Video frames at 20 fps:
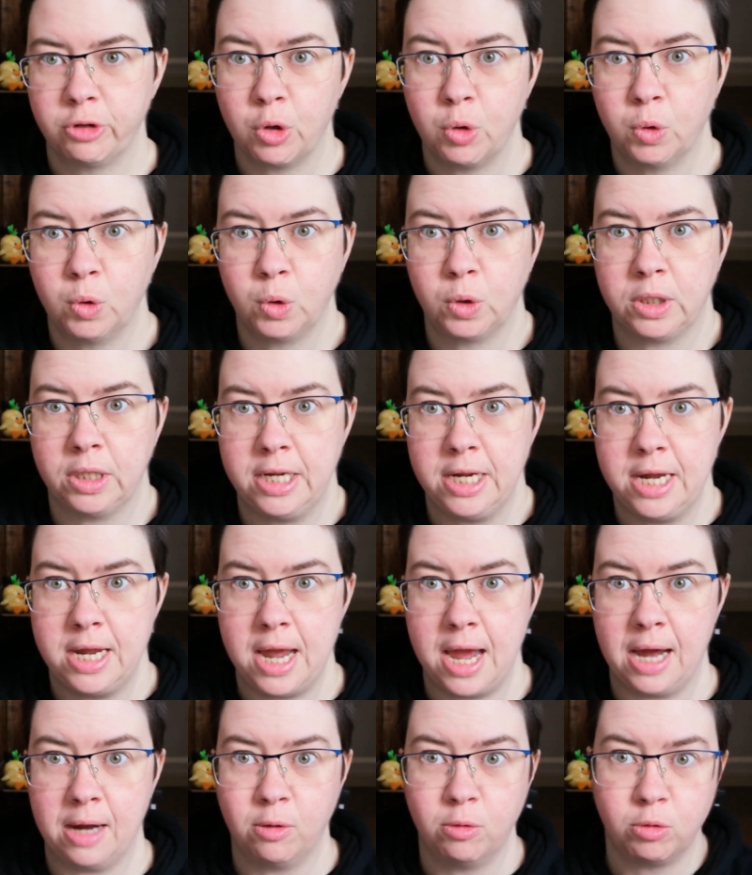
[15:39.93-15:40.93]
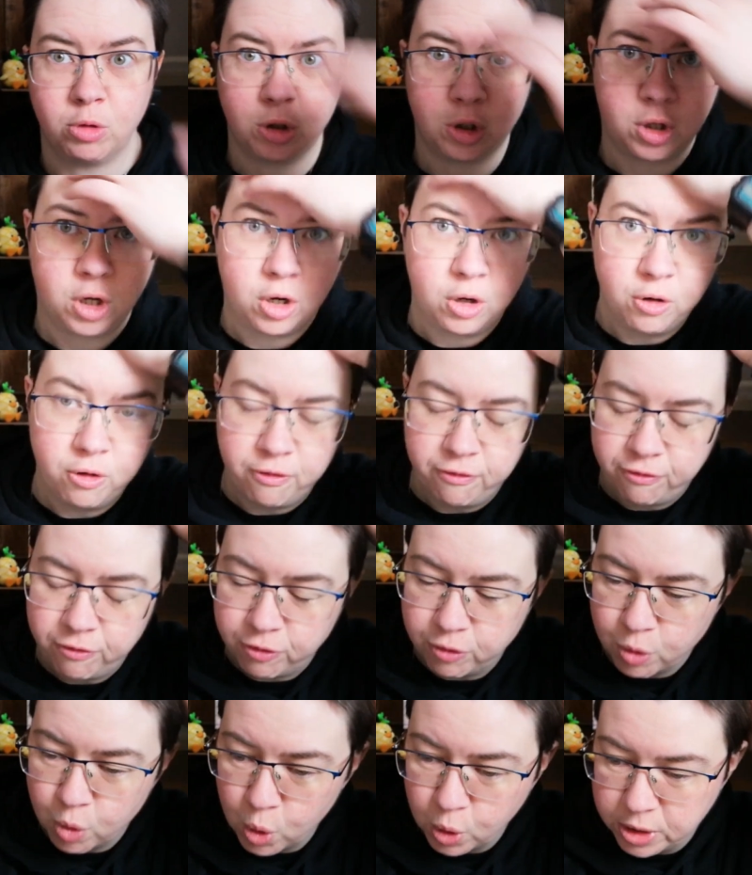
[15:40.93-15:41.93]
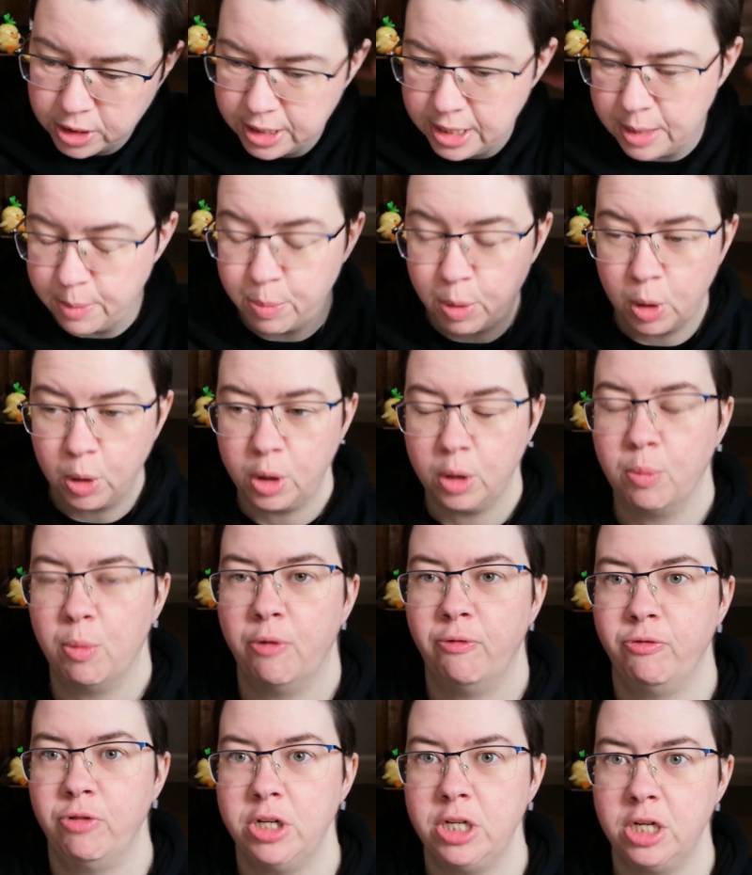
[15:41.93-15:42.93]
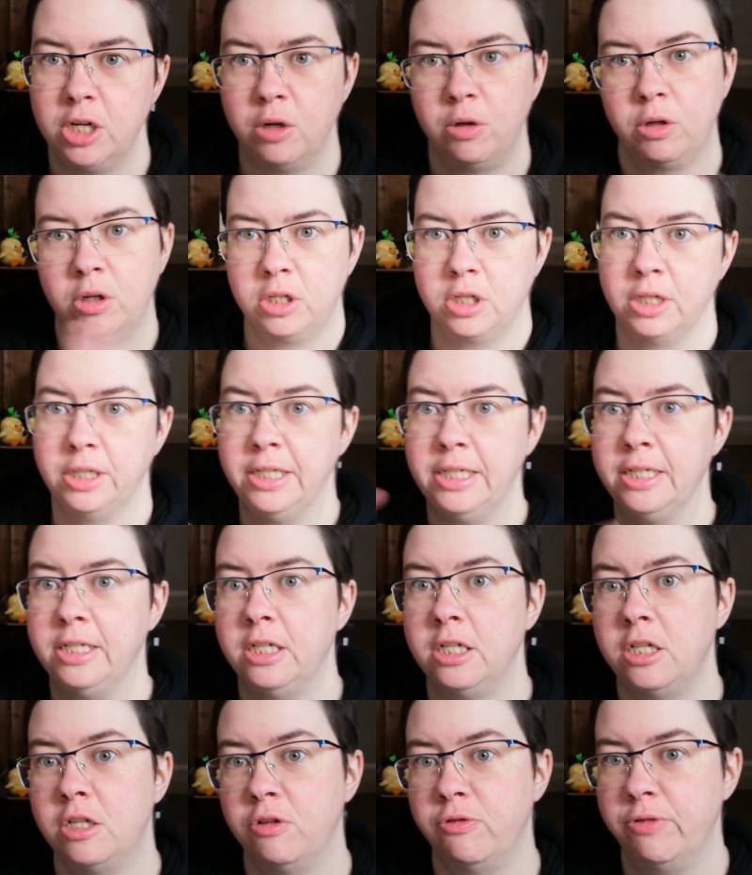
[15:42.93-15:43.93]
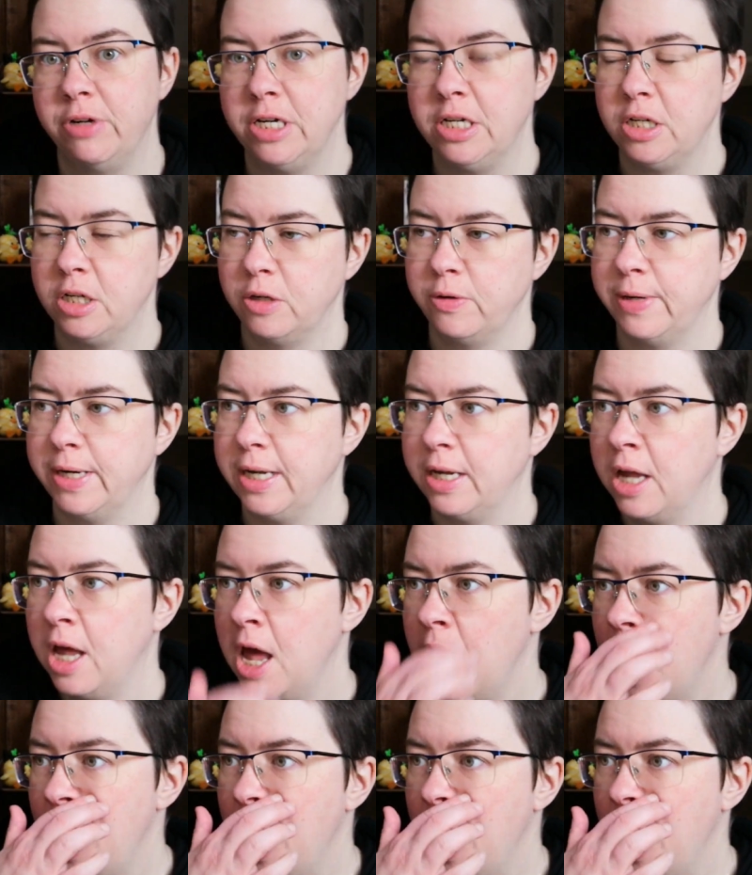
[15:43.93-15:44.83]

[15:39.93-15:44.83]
record the outro for the Pokemon video because I needed to redo it.